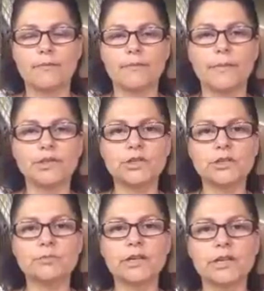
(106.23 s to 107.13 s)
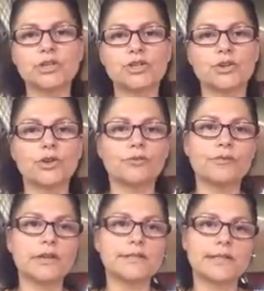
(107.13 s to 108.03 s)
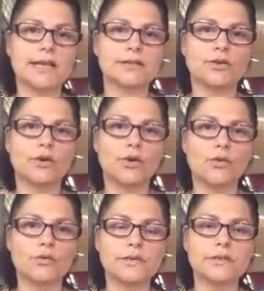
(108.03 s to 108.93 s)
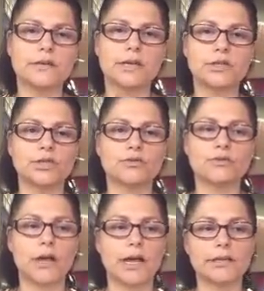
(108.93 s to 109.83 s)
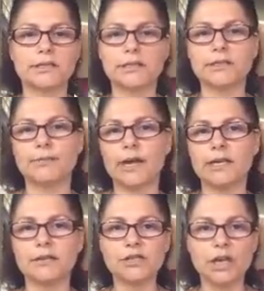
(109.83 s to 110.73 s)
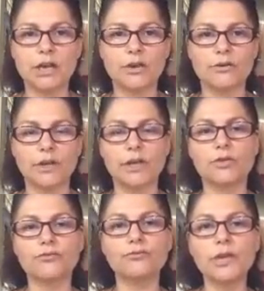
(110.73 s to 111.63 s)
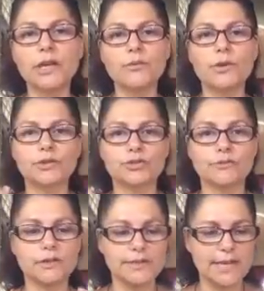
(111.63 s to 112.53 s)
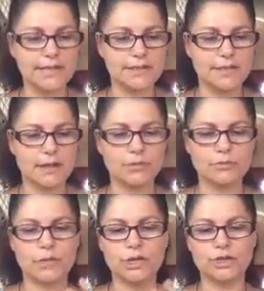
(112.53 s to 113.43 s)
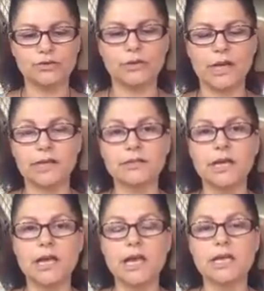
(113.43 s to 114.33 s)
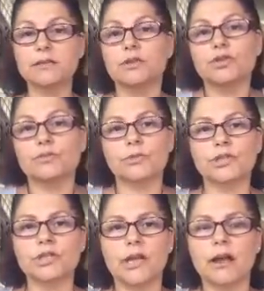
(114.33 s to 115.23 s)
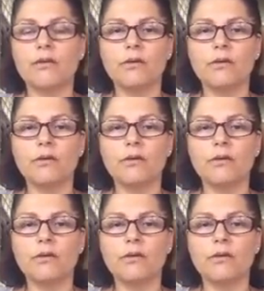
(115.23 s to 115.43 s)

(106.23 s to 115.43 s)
Just making sure you reassess your goals that you did back in January. You really want to reassess them to make sure that it's not too much now.